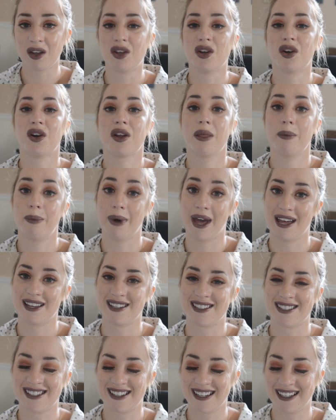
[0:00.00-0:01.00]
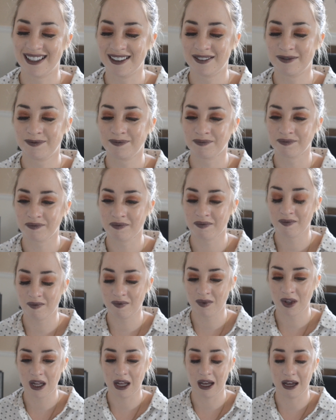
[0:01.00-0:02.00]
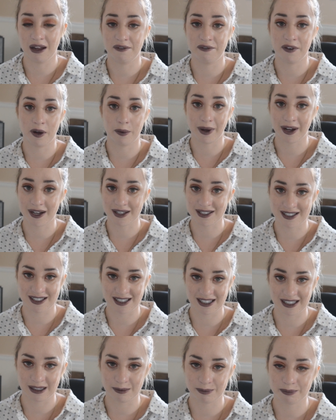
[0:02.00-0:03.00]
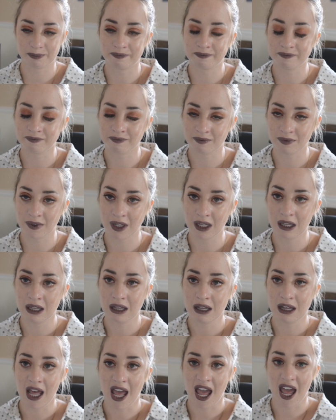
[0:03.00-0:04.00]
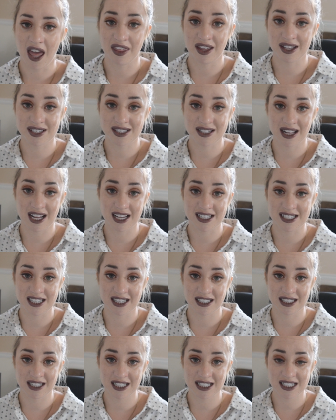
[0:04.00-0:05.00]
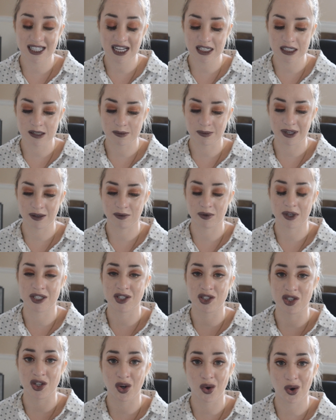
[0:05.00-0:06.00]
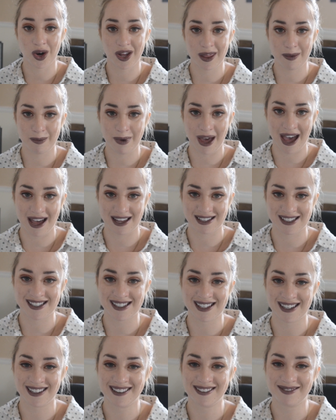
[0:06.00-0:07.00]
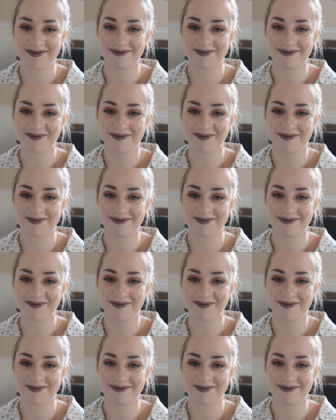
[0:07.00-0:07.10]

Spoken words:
"You're the best," and fell back asleep. And that's the last thing that he said to me was, "You're the best."